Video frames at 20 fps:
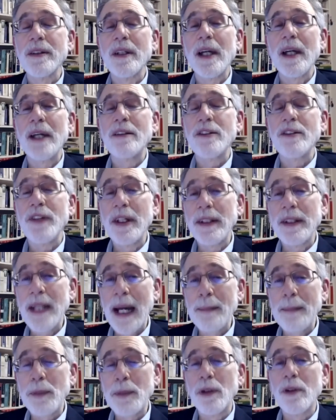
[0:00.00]
at state
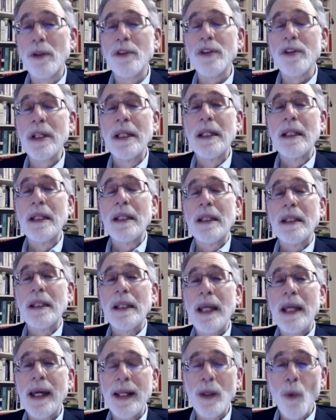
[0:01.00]
capitals
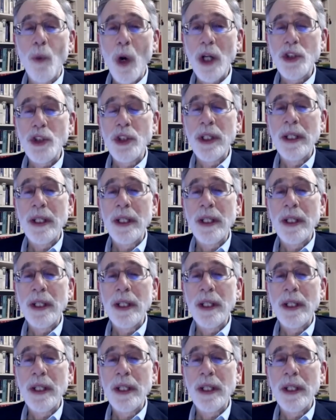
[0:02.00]
and in Washington,